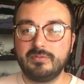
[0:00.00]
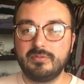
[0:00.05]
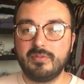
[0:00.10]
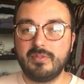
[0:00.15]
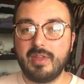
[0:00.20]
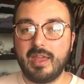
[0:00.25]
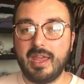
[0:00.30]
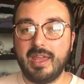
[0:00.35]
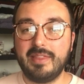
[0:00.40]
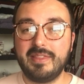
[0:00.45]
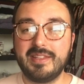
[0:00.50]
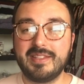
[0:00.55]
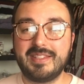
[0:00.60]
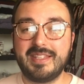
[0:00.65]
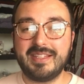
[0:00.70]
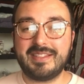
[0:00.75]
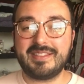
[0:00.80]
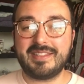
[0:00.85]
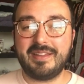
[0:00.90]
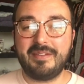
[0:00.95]
And the
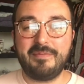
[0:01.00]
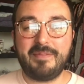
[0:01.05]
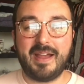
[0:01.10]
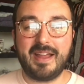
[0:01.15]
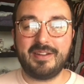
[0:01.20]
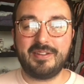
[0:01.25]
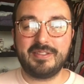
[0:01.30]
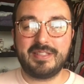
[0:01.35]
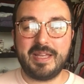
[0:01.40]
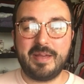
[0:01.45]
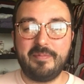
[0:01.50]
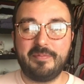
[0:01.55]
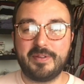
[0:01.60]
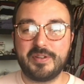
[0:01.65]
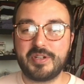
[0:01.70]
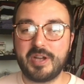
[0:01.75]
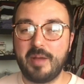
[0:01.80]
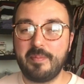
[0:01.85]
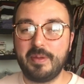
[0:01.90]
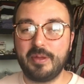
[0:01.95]
6th and final tip for
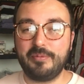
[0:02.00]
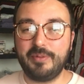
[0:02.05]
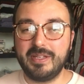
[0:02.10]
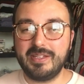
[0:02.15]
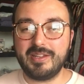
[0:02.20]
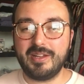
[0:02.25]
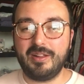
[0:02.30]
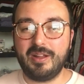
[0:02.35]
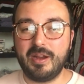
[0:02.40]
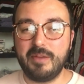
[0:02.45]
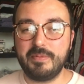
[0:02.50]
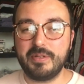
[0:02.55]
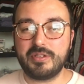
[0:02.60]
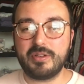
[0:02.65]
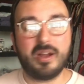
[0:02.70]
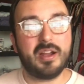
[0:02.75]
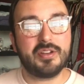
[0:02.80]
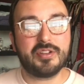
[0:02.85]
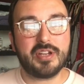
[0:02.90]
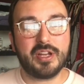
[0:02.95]
shopping retail
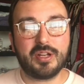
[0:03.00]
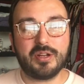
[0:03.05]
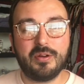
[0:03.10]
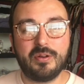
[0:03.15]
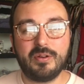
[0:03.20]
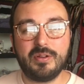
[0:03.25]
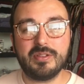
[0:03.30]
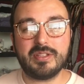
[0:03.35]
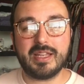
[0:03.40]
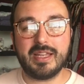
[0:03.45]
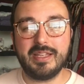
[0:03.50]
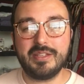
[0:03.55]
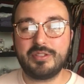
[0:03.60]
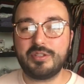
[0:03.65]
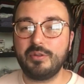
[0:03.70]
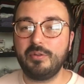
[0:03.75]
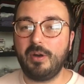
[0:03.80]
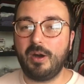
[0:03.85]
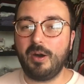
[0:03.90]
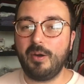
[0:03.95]
arbitrage at Kohl's is
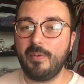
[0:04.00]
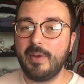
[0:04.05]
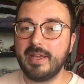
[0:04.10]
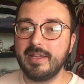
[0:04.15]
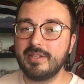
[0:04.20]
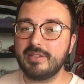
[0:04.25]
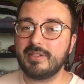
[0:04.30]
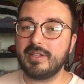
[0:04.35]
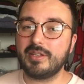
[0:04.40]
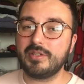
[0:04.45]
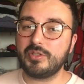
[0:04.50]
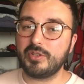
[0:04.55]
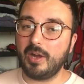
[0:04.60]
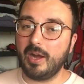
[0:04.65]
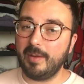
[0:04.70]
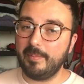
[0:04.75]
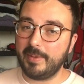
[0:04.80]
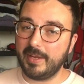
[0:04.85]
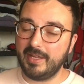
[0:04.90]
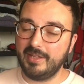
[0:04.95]
to always
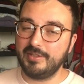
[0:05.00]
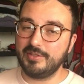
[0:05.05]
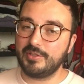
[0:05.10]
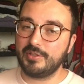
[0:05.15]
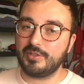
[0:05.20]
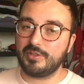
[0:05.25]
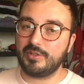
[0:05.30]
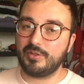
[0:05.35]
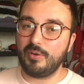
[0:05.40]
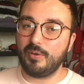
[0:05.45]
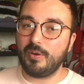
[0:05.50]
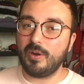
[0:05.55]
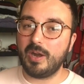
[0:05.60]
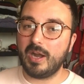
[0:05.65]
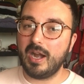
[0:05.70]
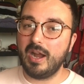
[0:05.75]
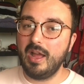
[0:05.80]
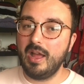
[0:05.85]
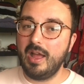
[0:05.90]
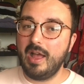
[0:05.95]
shop in
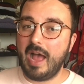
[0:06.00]
store.